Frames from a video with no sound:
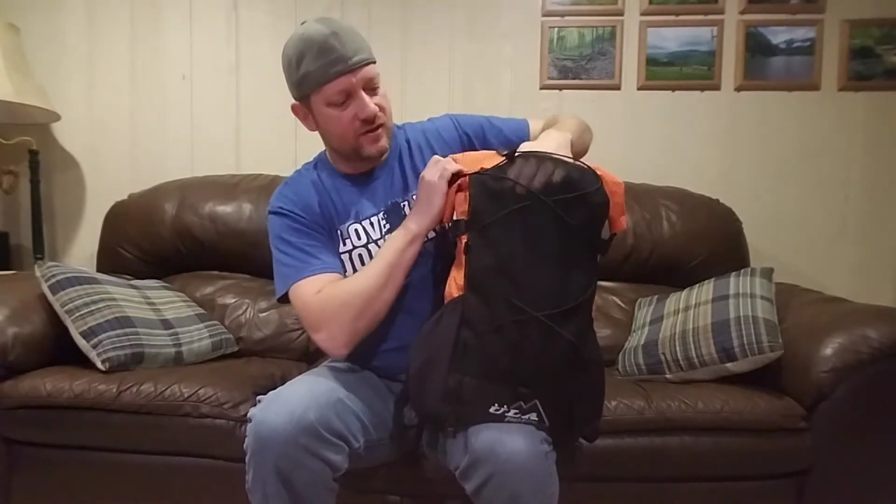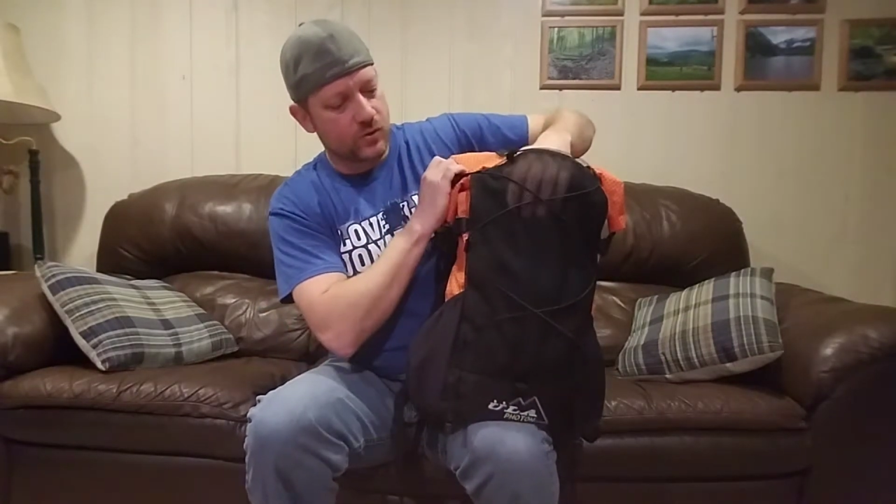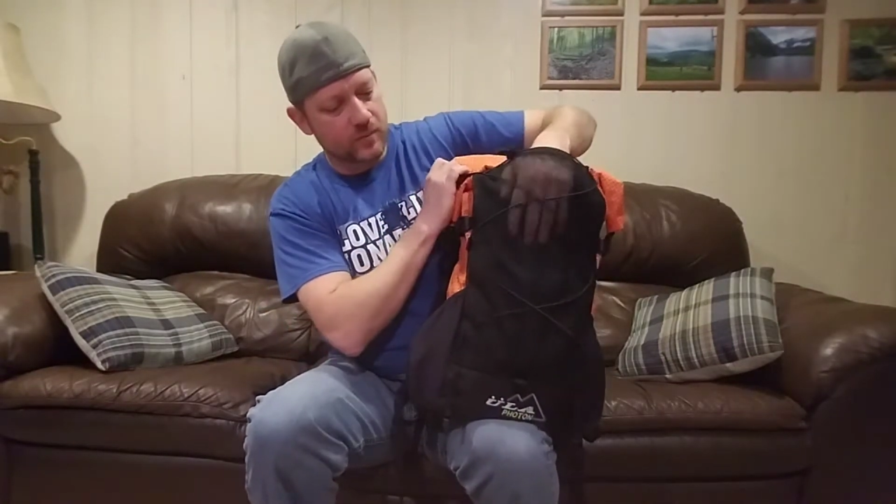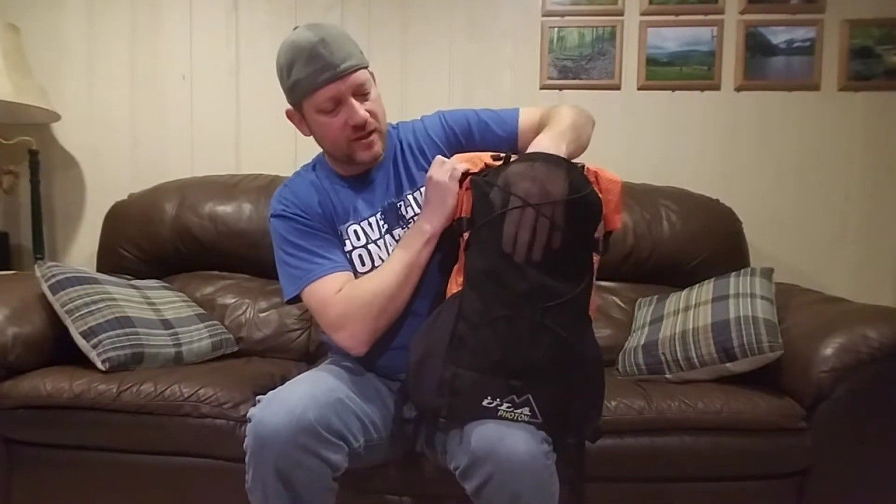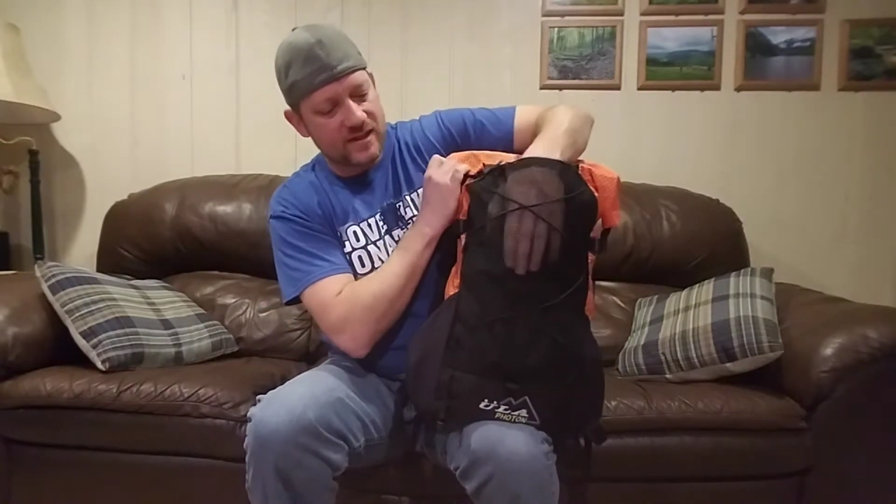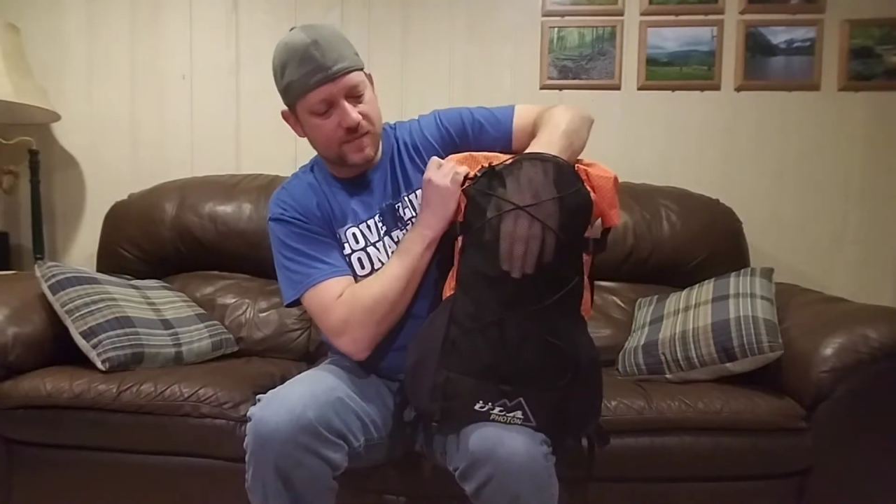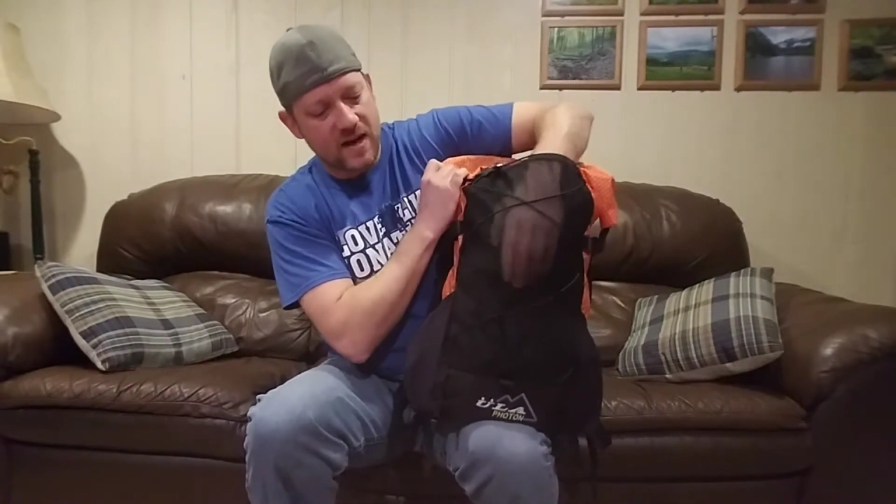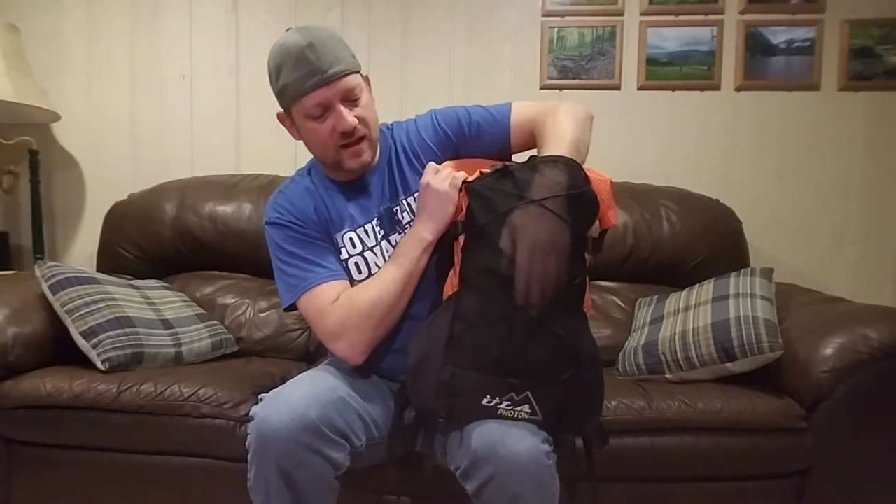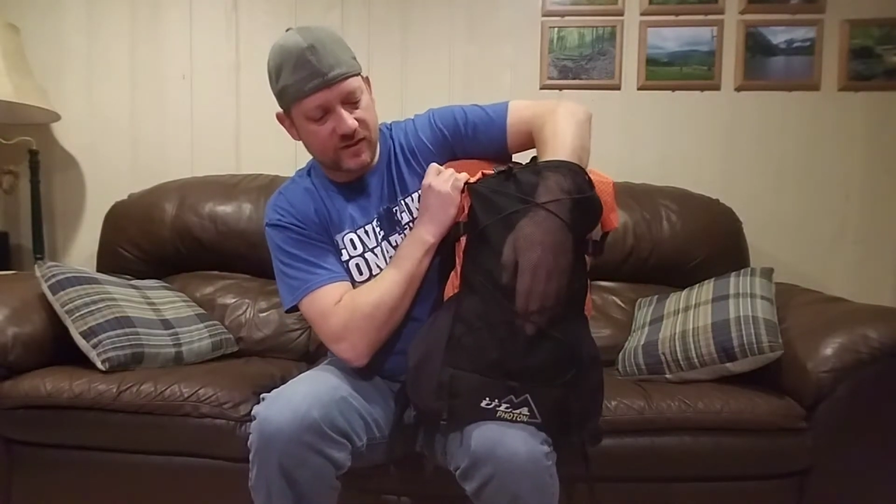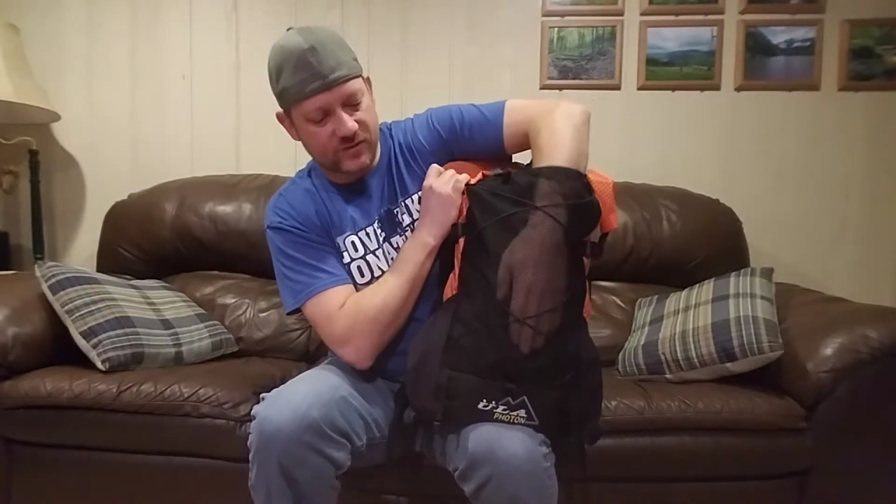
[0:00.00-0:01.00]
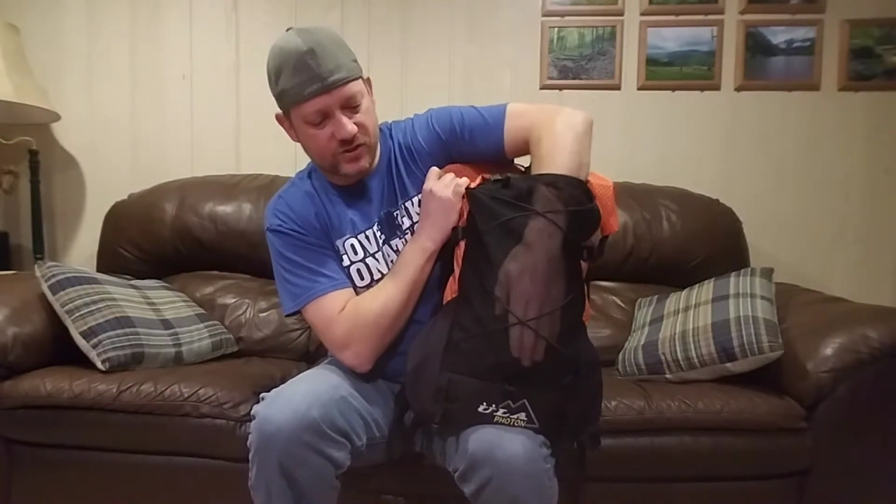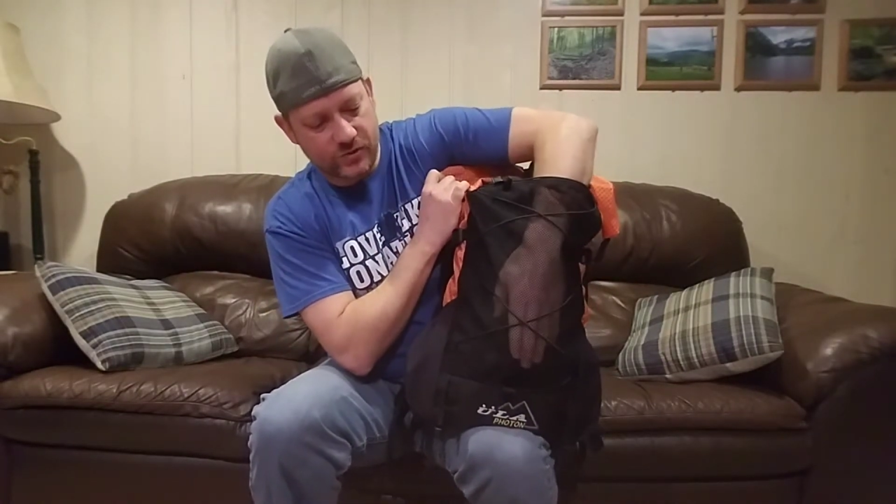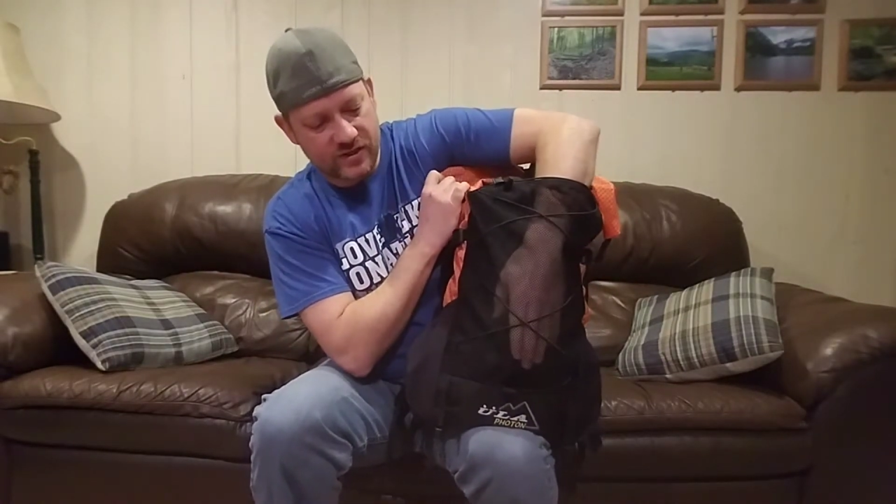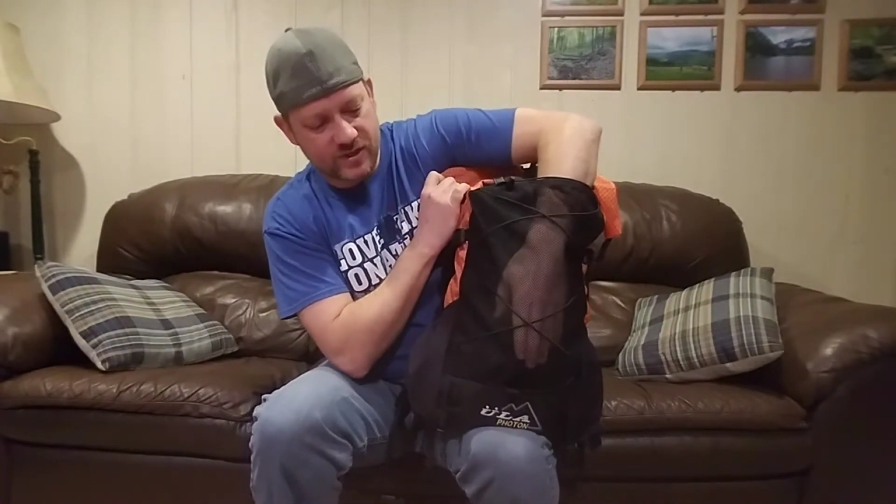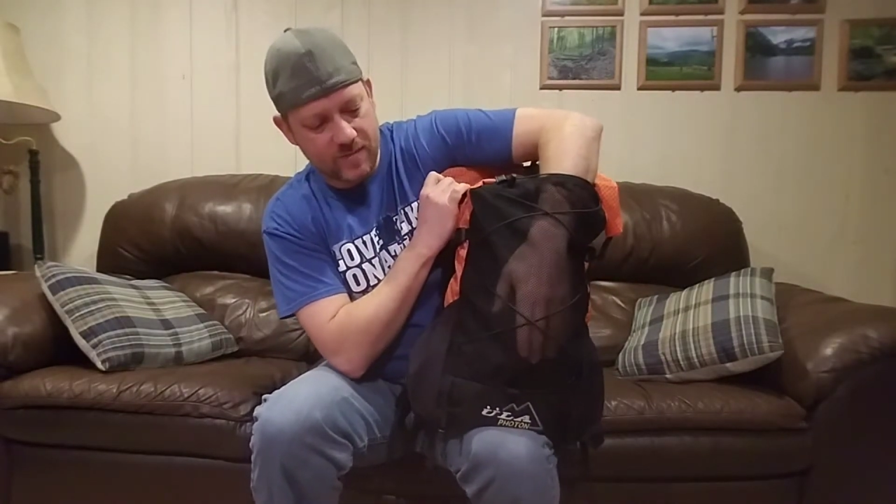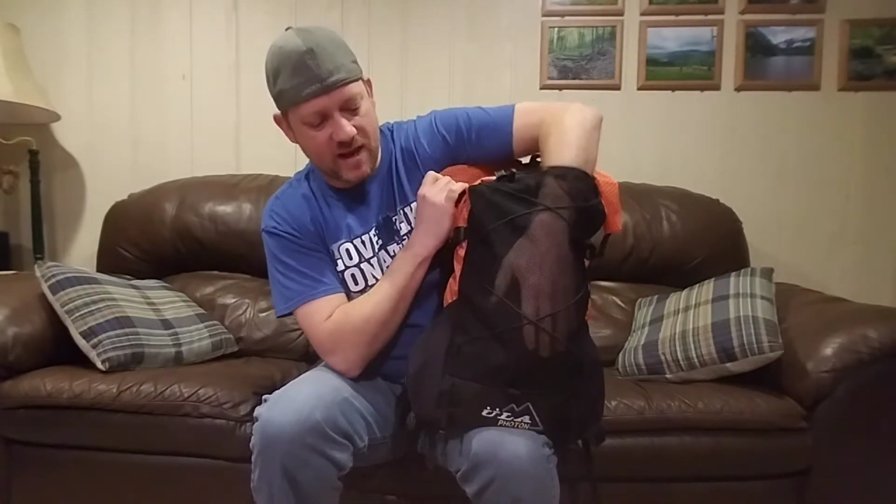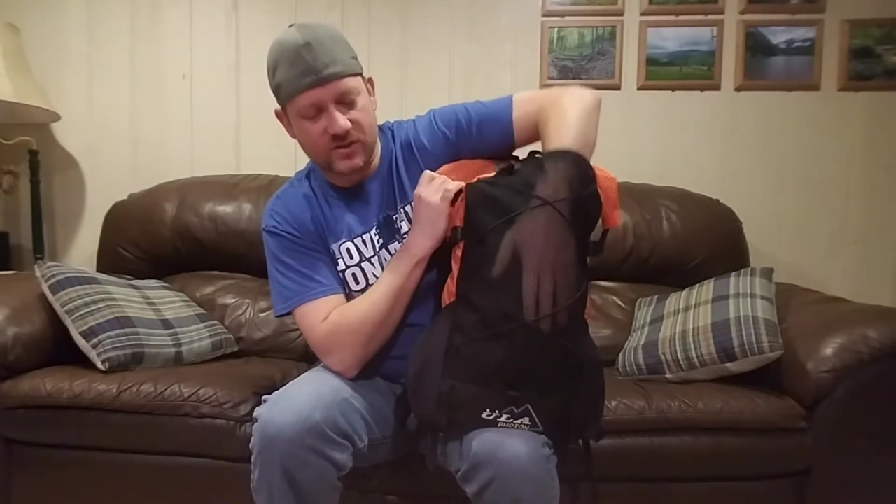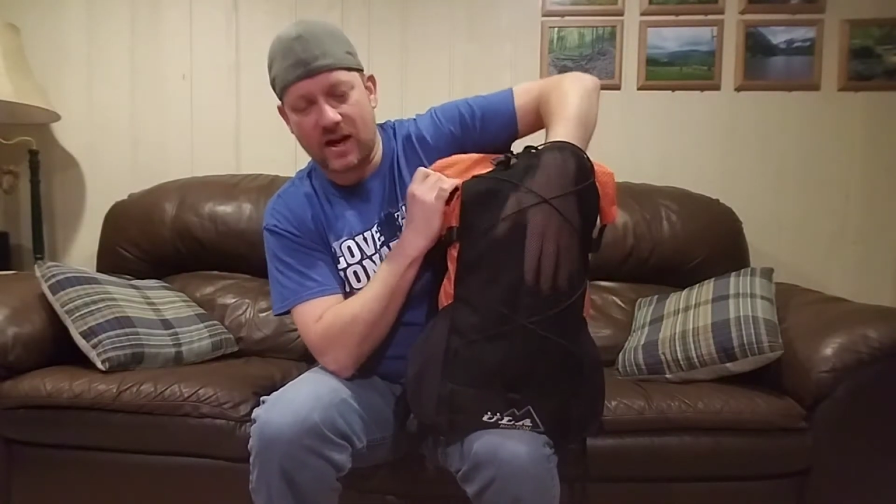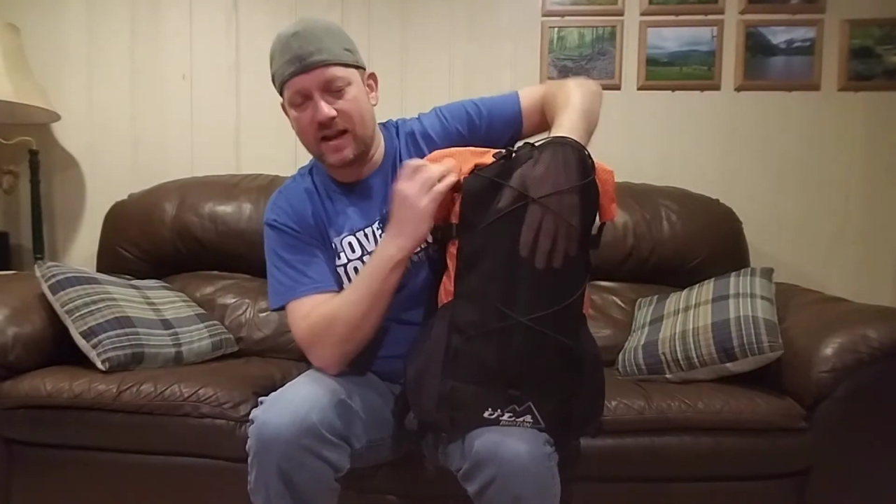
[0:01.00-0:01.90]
normally it's made out of a stretchy mesh